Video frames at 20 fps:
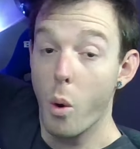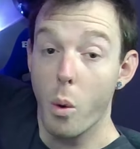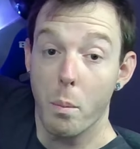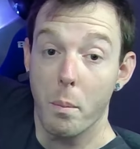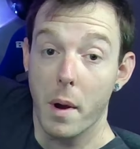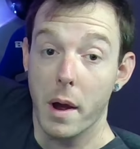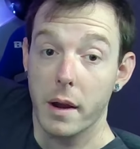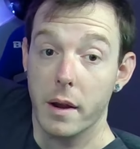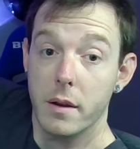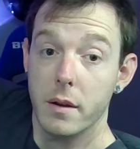
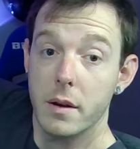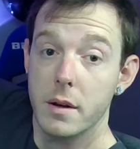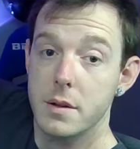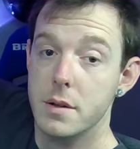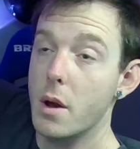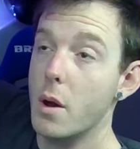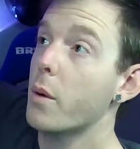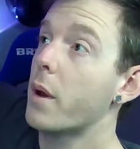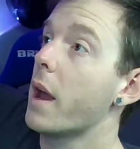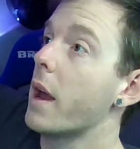my goodness.
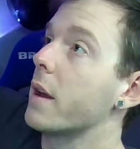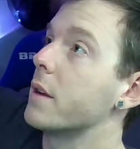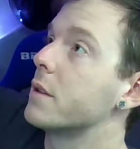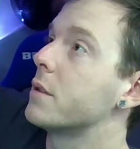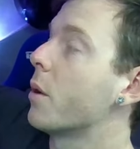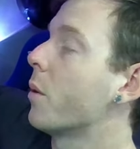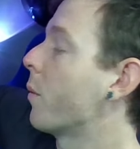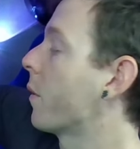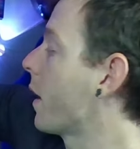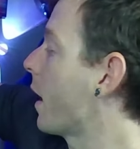Okay,
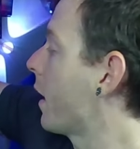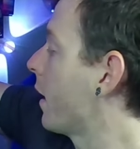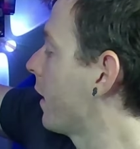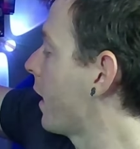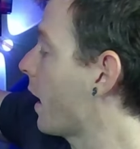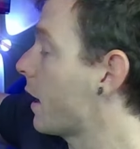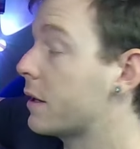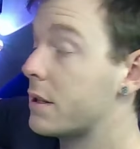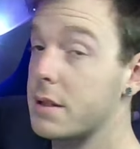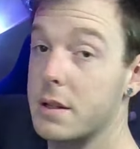so we got a
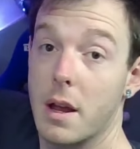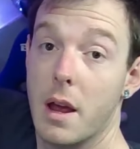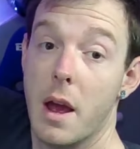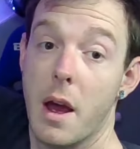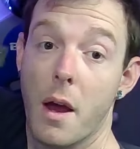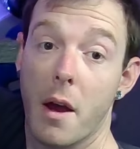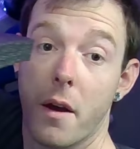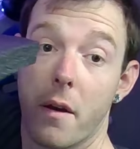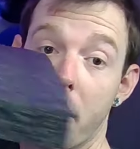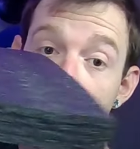nice.
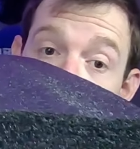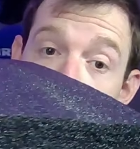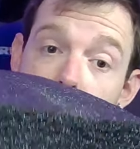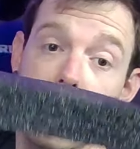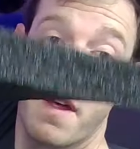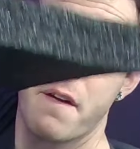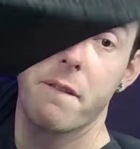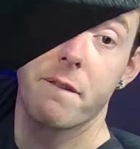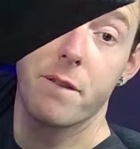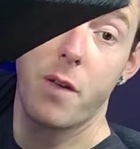
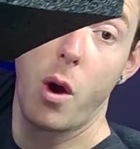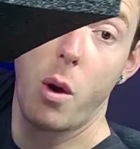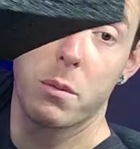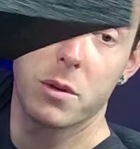That foam